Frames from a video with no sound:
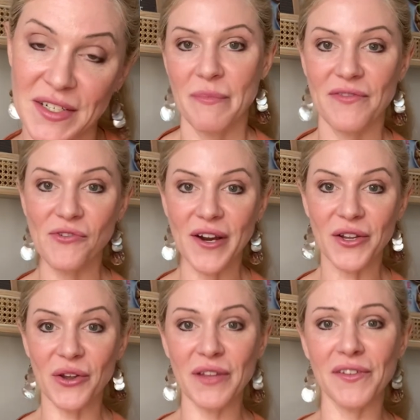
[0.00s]
Before I go,
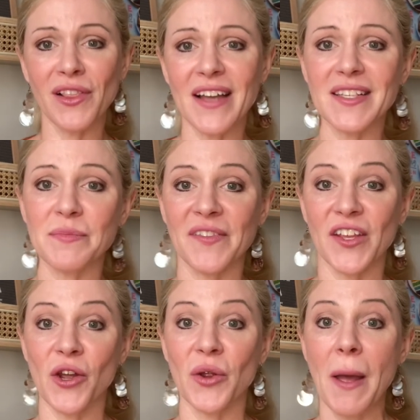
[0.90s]
if you like this
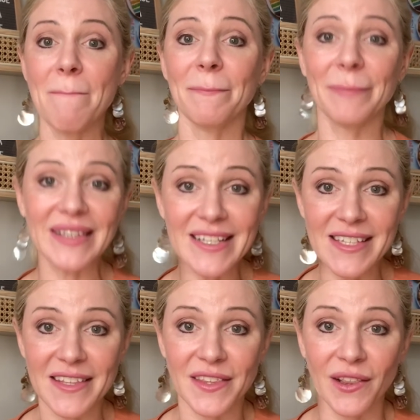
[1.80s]
video, please
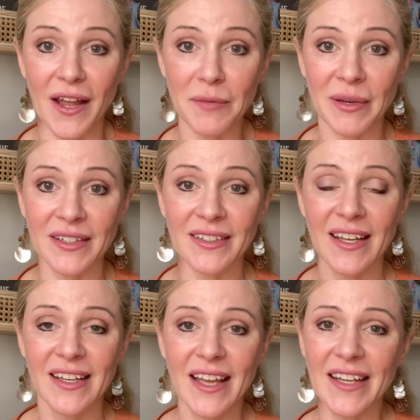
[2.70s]
hit the like button,
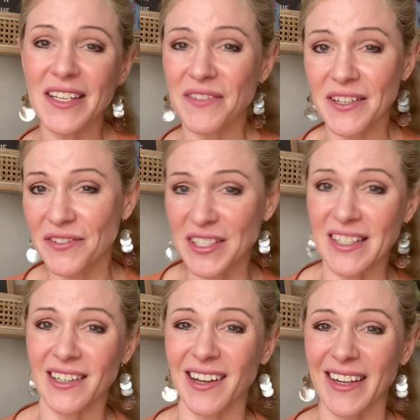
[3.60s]
and even if you
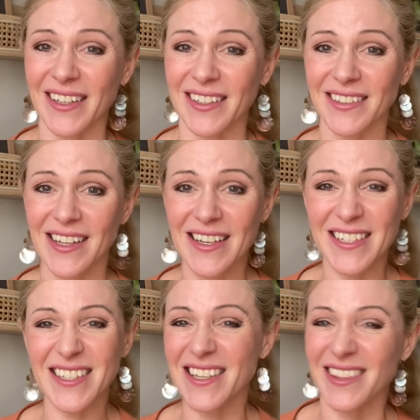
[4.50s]
didn't like it,
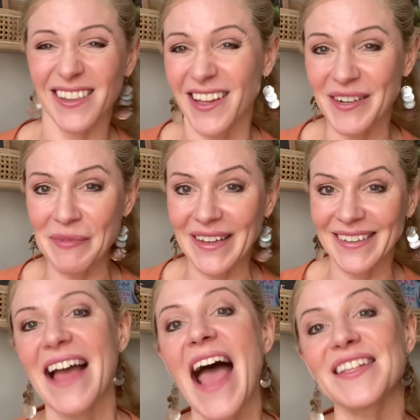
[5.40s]
just hit the like
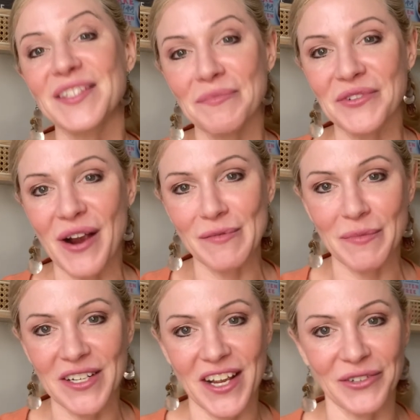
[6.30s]
button and subscribe to
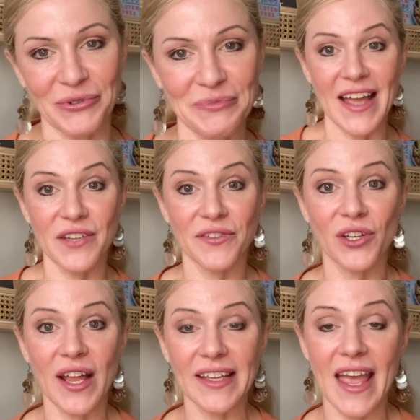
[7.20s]
my channel. And if you'd
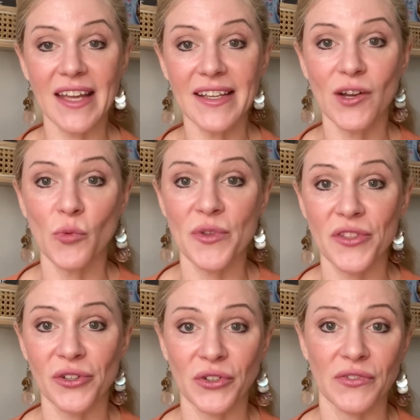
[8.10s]
like any help with the
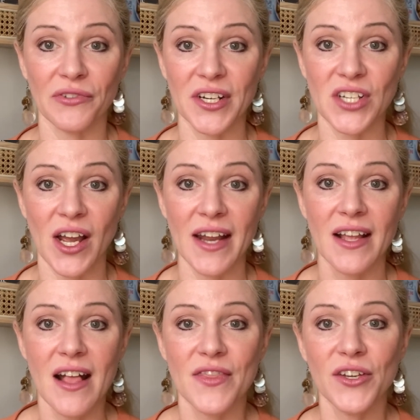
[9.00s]
gluten-free diet,
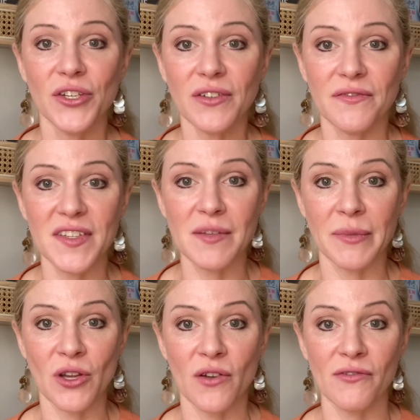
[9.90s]
then you can visit
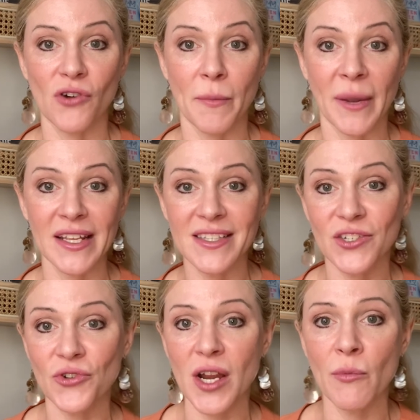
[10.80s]
me over on my
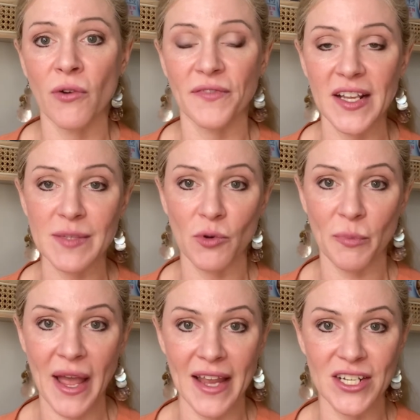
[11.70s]
Instagram or Facebook
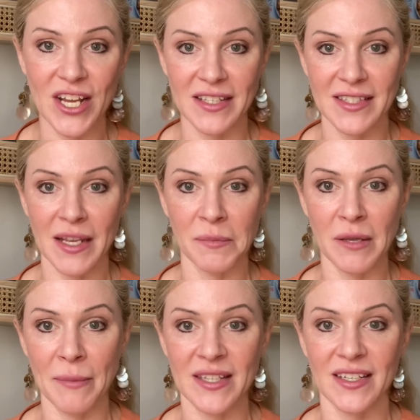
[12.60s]
page and send me a
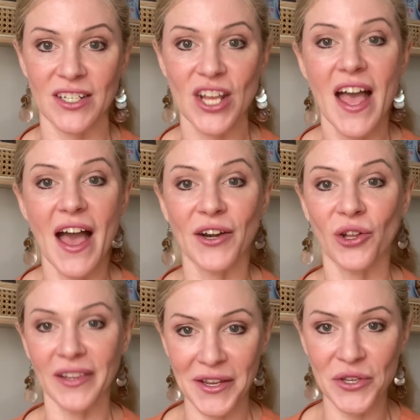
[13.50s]
message, and
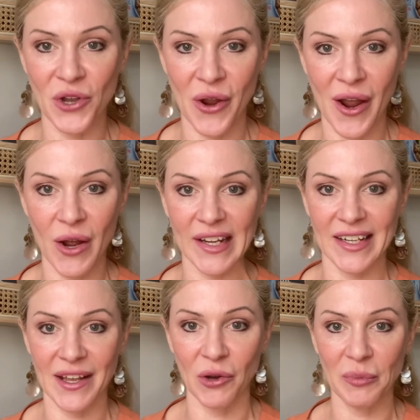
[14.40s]
I'll let you know how I can
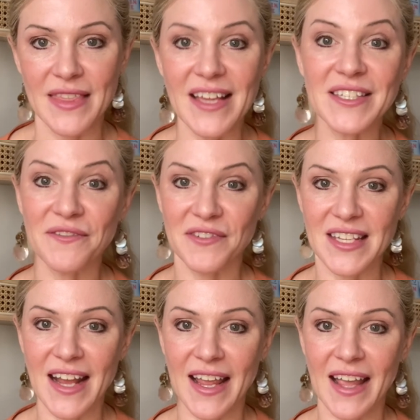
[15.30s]
help. That's it for
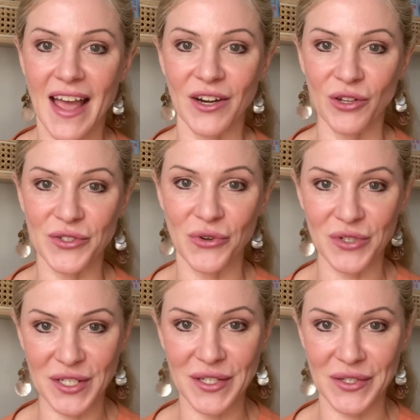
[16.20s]
today, and I'll talk
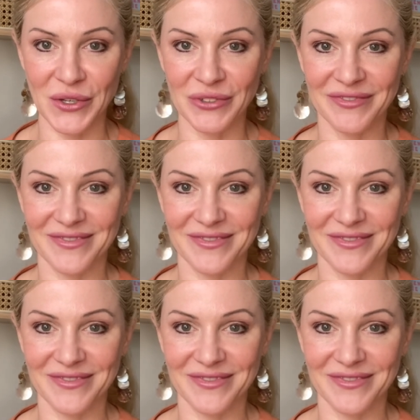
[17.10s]
to you soon.